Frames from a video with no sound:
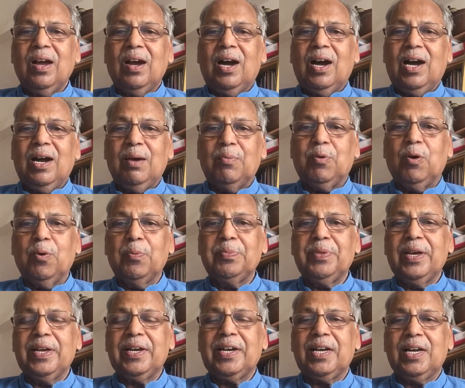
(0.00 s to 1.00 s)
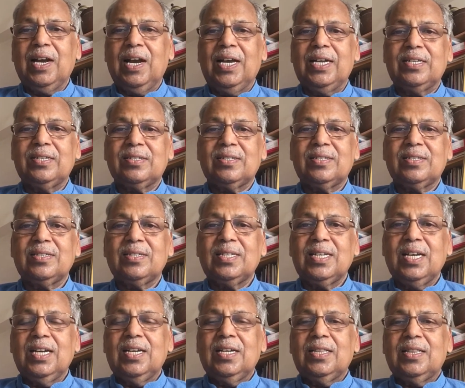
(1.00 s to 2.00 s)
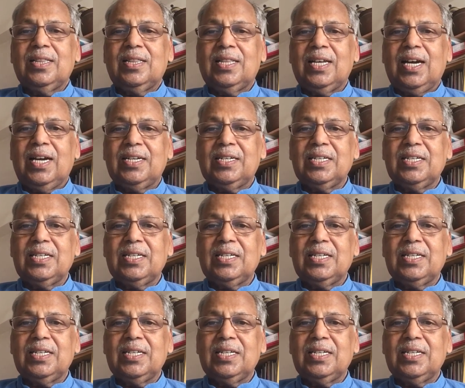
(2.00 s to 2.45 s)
I hope they realize that